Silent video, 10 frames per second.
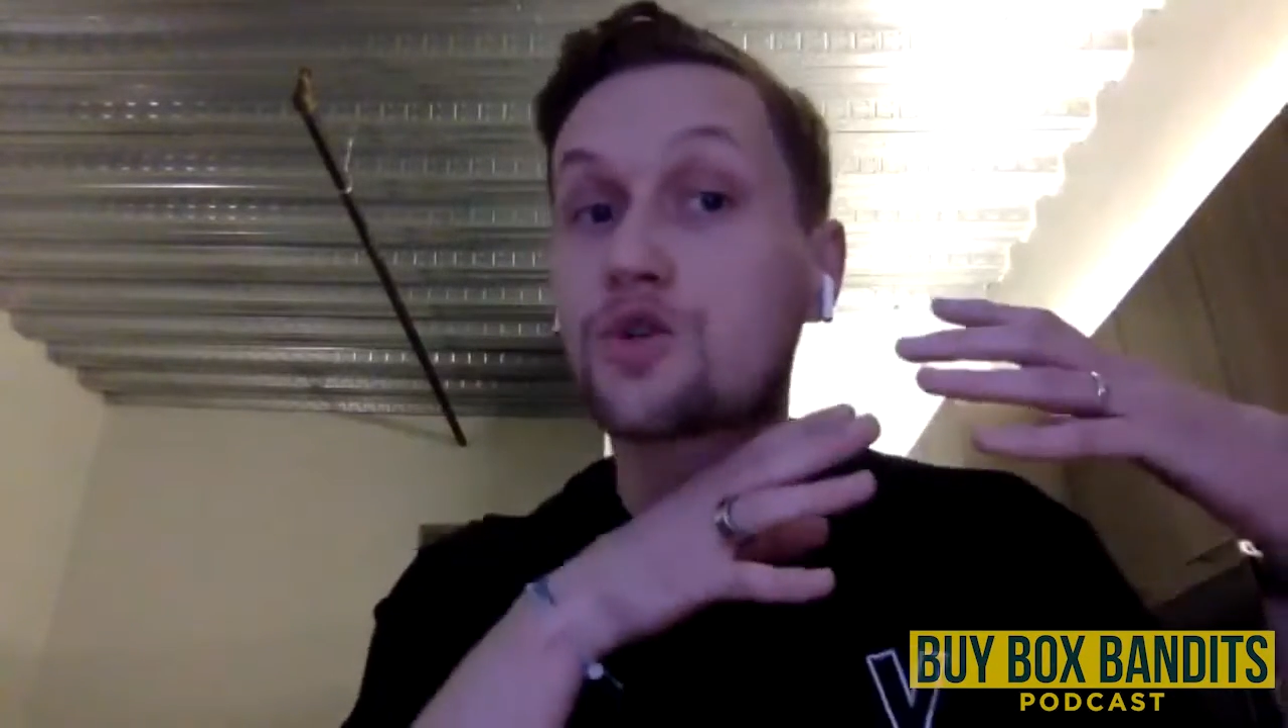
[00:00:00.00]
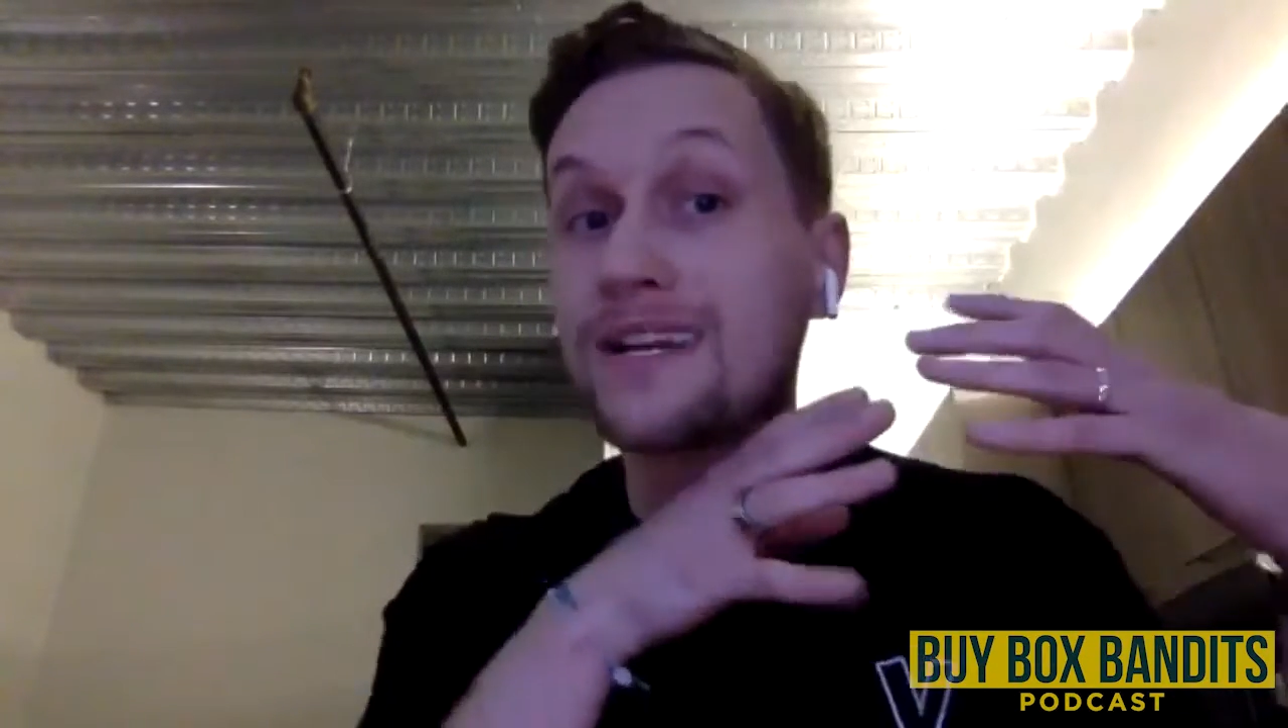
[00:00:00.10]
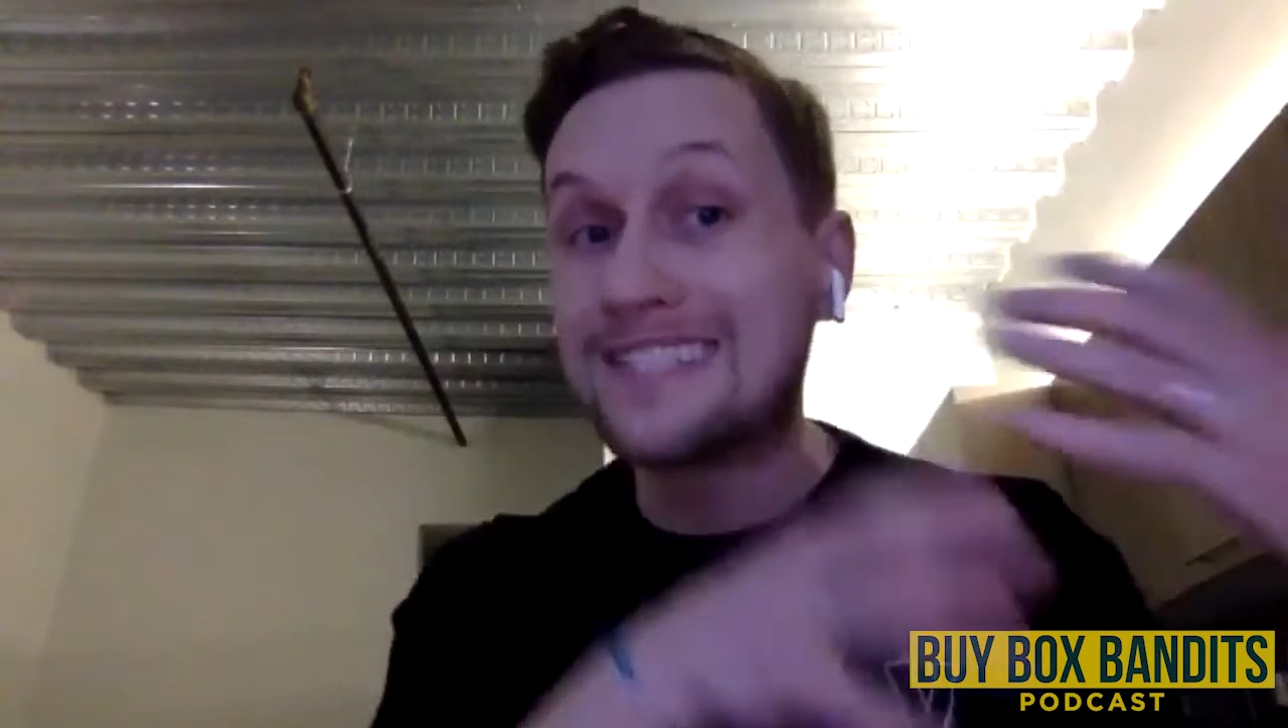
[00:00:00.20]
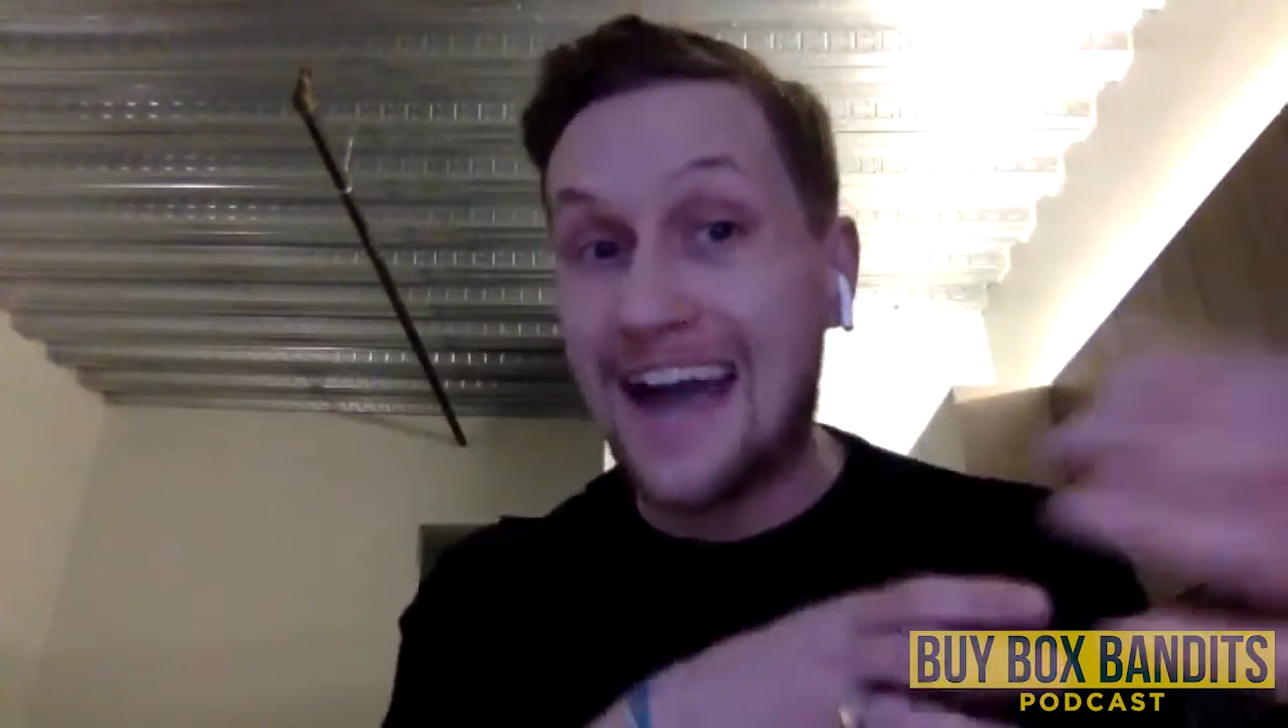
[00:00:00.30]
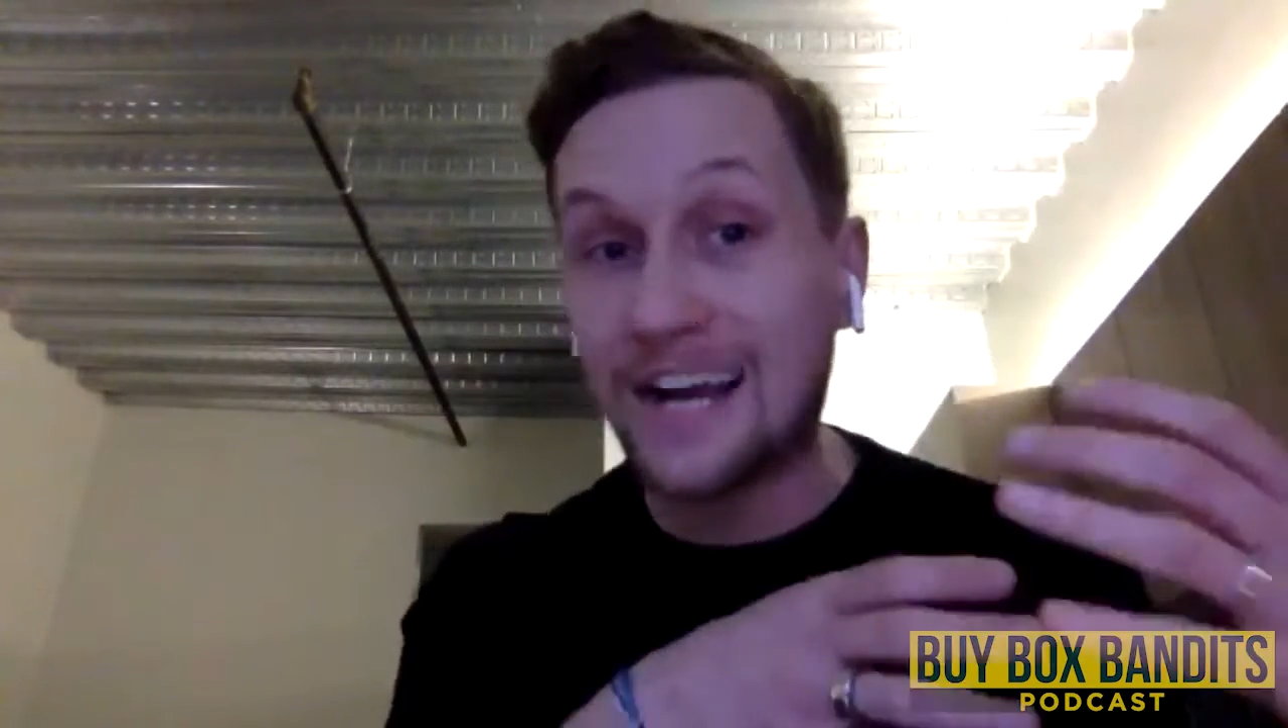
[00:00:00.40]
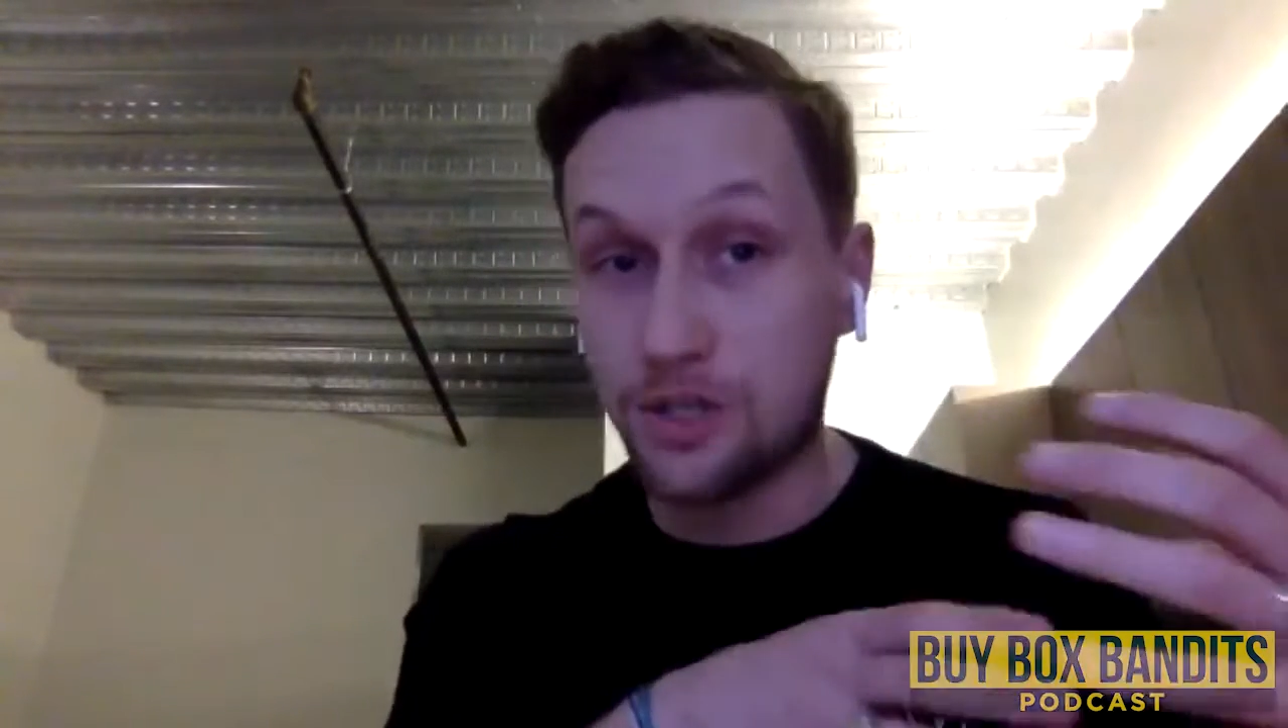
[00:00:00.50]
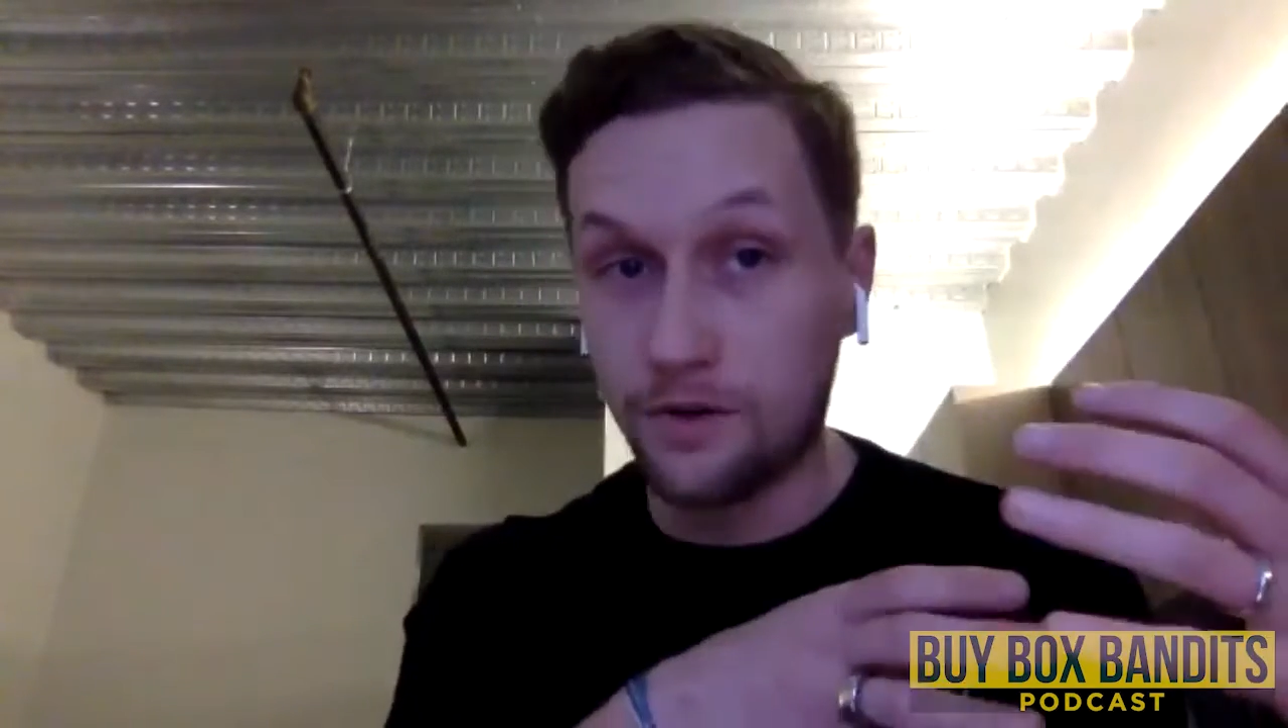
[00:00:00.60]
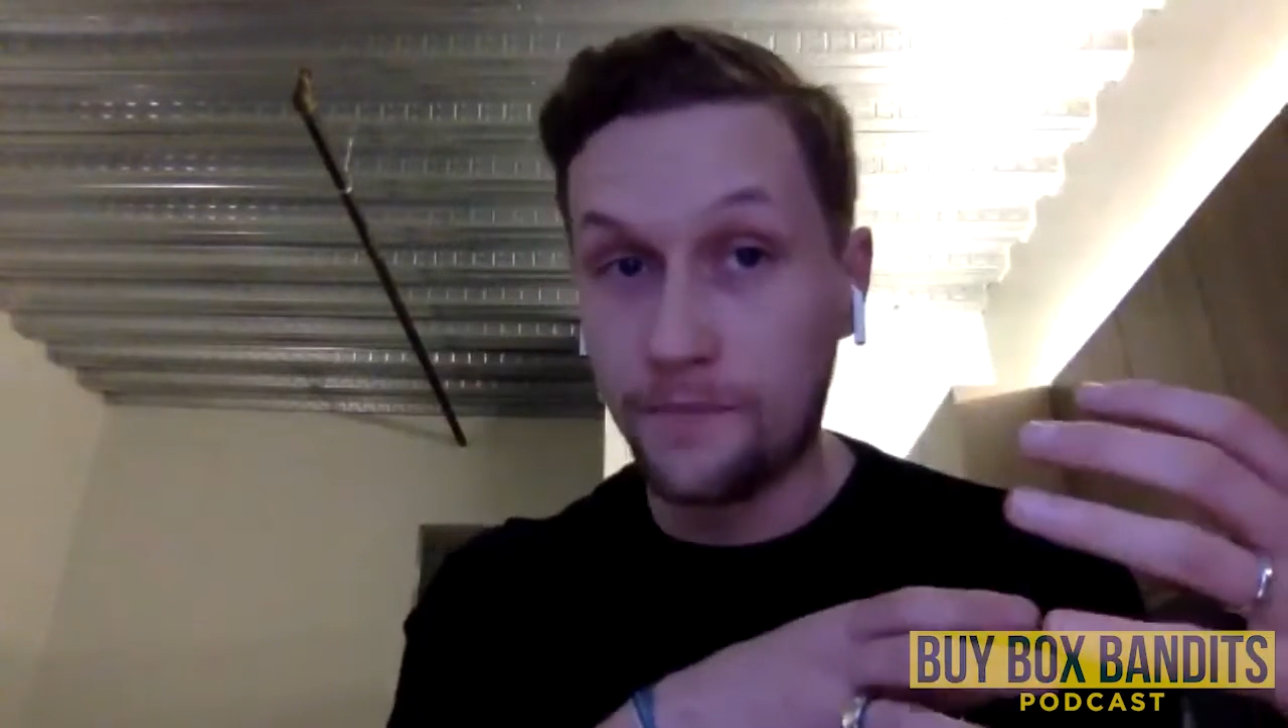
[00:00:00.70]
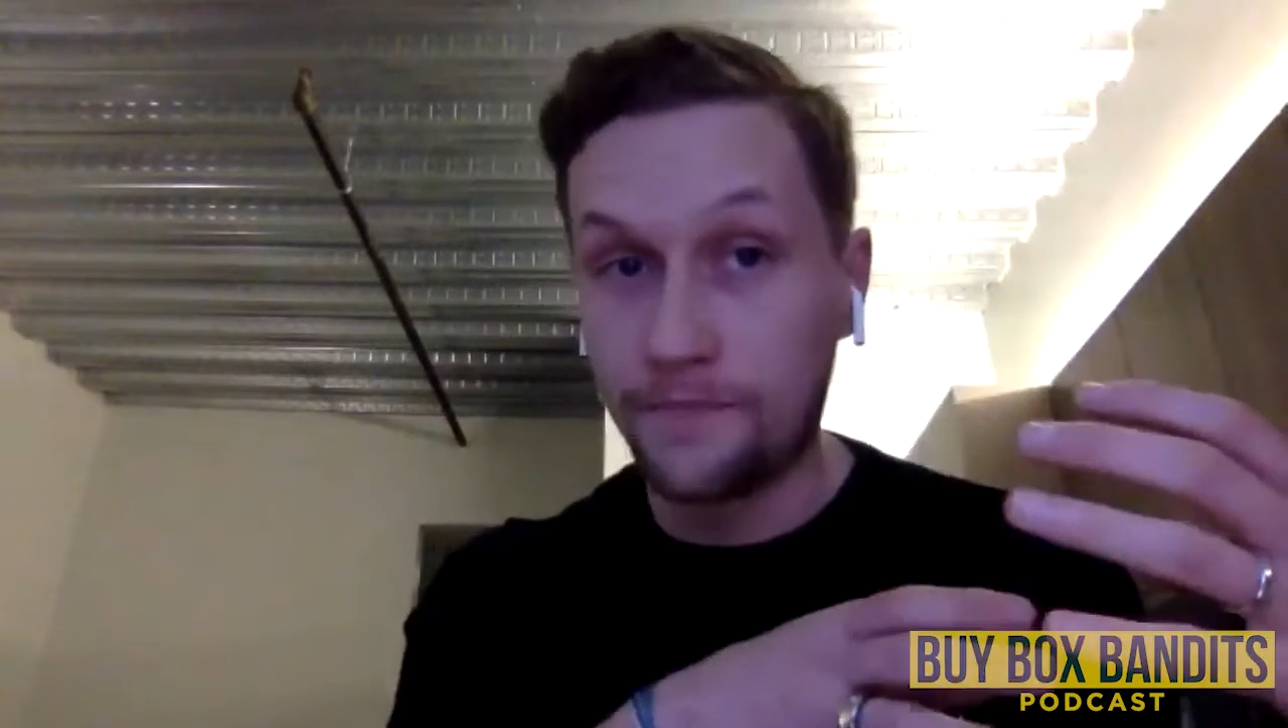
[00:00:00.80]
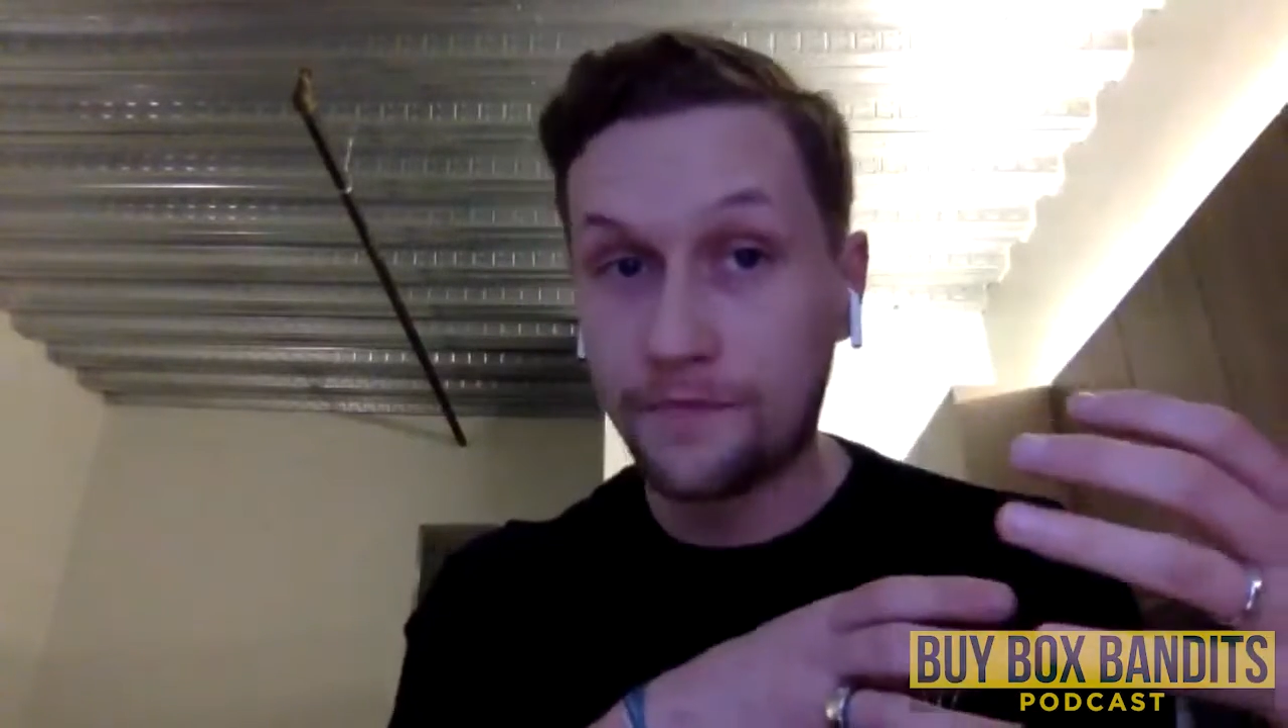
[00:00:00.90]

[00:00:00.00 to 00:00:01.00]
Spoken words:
transactional.